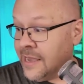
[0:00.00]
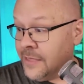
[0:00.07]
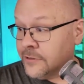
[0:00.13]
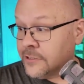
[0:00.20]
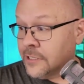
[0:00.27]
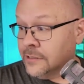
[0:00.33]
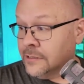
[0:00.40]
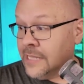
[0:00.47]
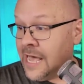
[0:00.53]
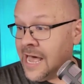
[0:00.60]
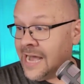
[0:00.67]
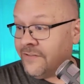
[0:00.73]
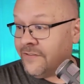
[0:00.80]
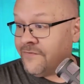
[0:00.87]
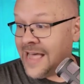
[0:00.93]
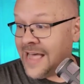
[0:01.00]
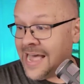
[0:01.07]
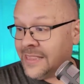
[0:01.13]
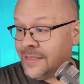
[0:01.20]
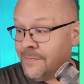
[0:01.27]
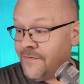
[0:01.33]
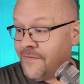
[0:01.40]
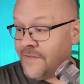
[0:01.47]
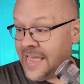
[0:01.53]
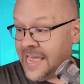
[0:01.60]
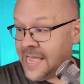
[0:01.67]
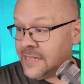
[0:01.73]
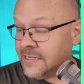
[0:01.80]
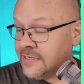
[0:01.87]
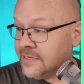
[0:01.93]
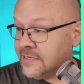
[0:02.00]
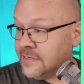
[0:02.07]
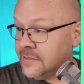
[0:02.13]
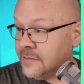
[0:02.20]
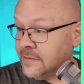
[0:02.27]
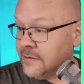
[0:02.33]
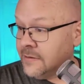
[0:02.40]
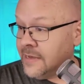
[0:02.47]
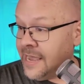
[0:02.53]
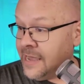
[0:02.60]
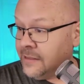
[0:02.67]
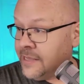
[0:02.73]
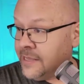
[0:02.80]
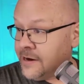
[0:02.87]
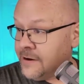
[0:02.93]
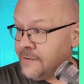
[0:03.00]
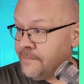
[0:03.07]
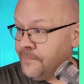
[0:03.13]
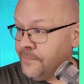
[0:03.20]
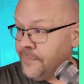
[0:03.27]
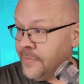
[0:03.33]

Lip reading: there's a lot of Fathom fans out there,